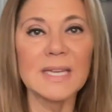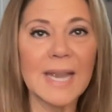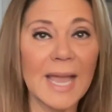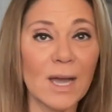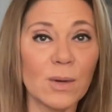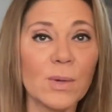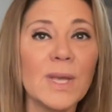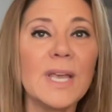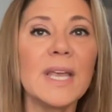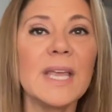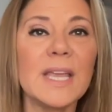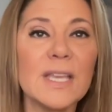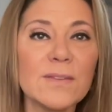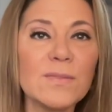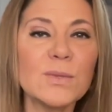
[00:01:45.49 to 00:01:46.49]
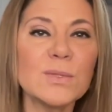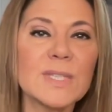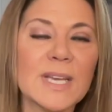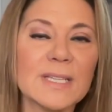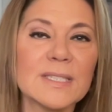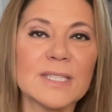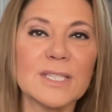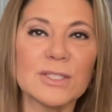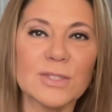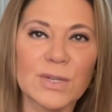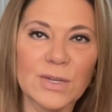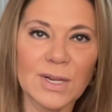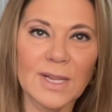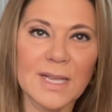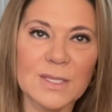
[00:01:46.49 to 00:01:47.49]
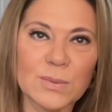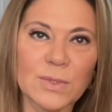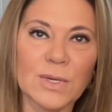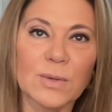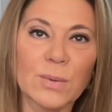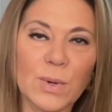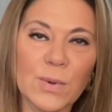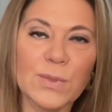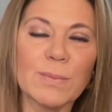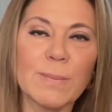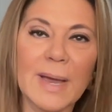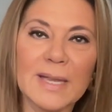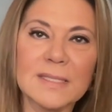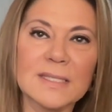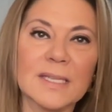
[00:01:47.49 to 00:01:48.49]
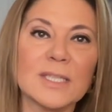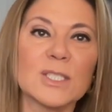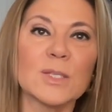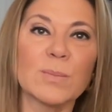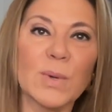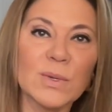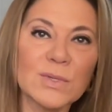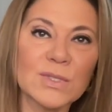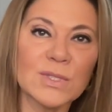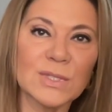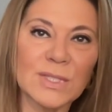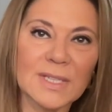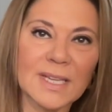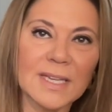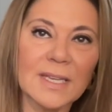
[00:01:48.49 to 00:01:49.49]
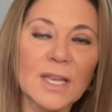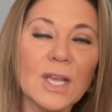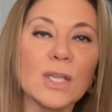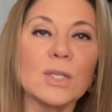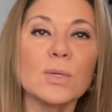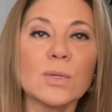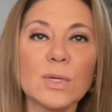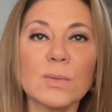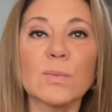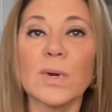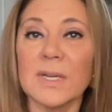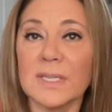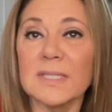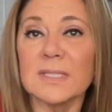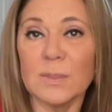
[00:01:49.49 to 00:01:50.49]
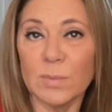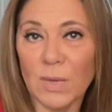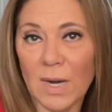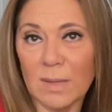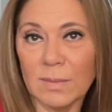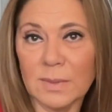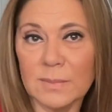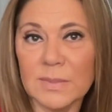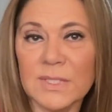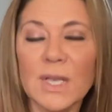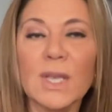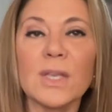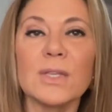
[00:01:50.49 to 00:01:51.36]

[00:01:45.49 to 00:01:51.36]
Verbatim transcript: Now, if you tend to internalize what a growth mindset is supposed to look like, you could run into problems.